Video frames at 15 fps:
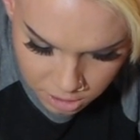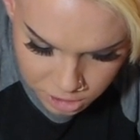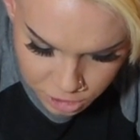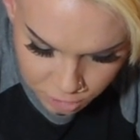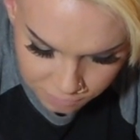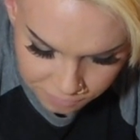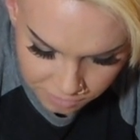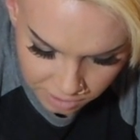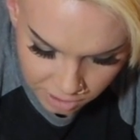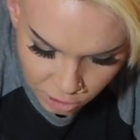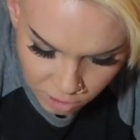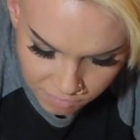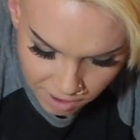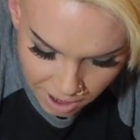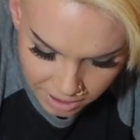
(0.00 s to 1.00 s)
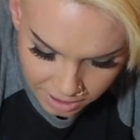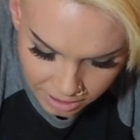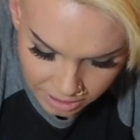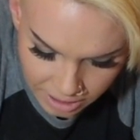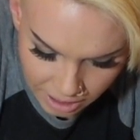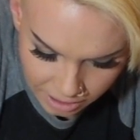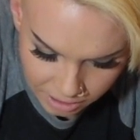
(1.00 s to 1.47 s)
Do you feel like you have had any
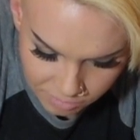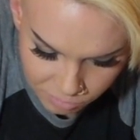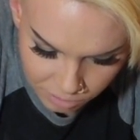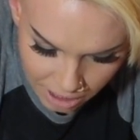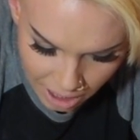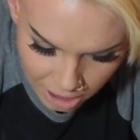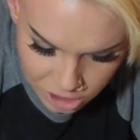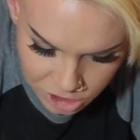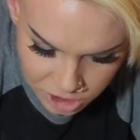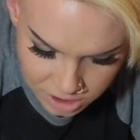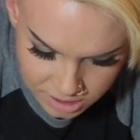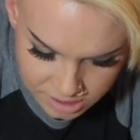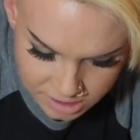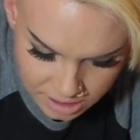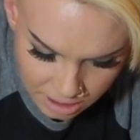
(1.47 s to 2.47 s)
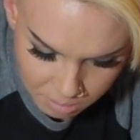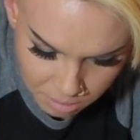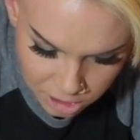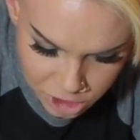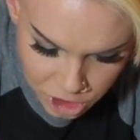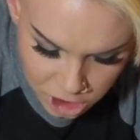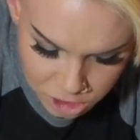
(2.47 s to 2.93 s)
negative reactions,
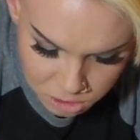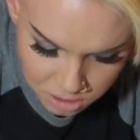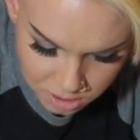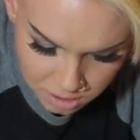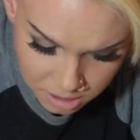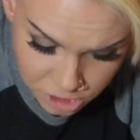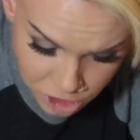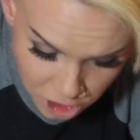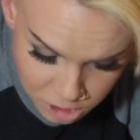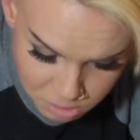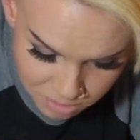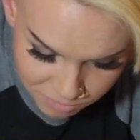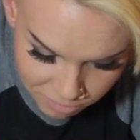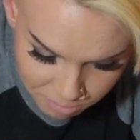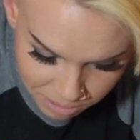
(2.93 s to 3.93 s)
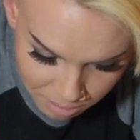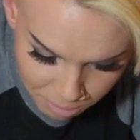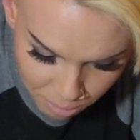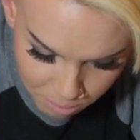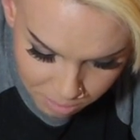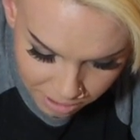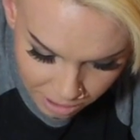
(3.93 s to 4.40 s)
stigma, judgment from
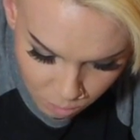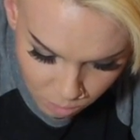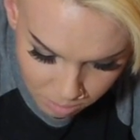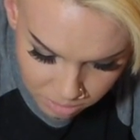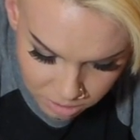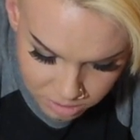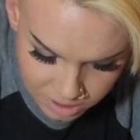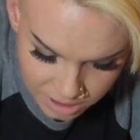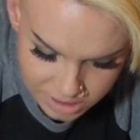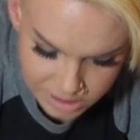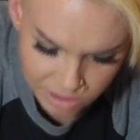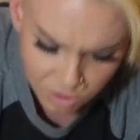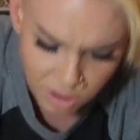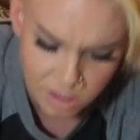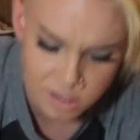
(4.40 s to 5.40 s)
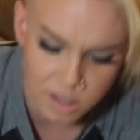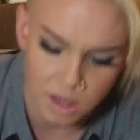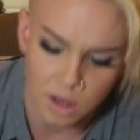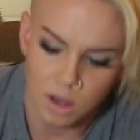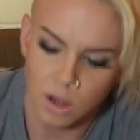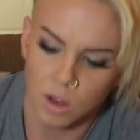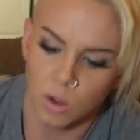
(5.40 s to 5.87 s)
people being a woman who takes steroids?
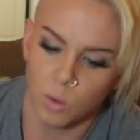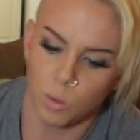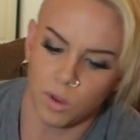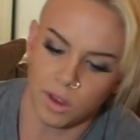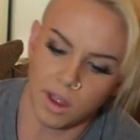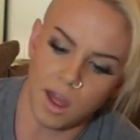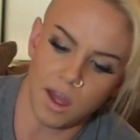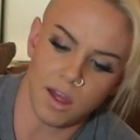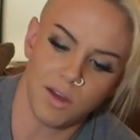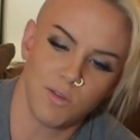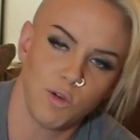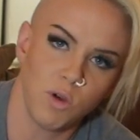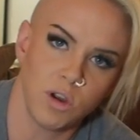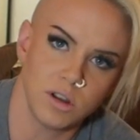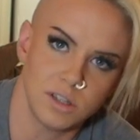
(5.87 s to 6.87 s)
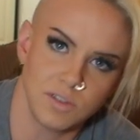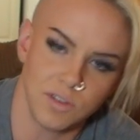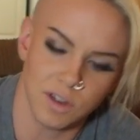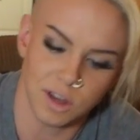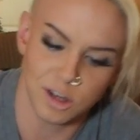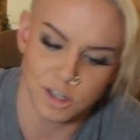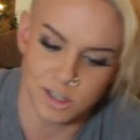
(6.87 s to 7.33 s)
Well, yeah, of course.
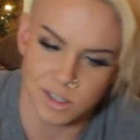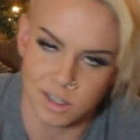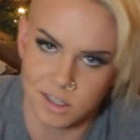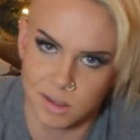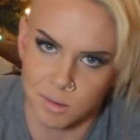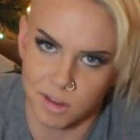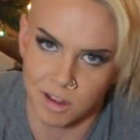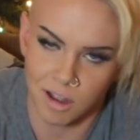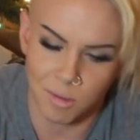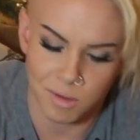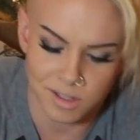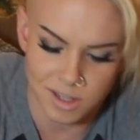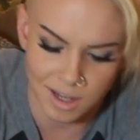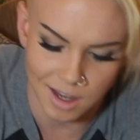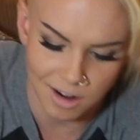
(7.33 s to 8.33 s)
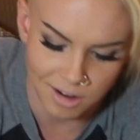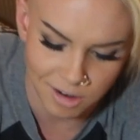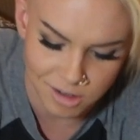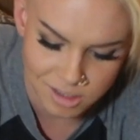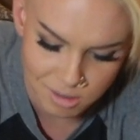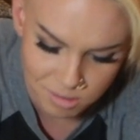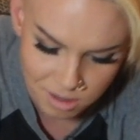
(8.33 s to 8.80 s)
Fuck, you should see some of the comments I get on
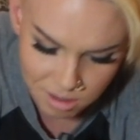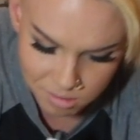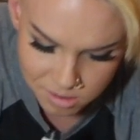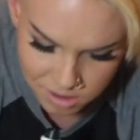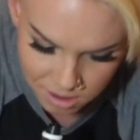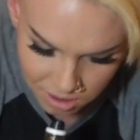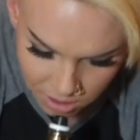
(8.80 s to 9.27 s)
here sometimes.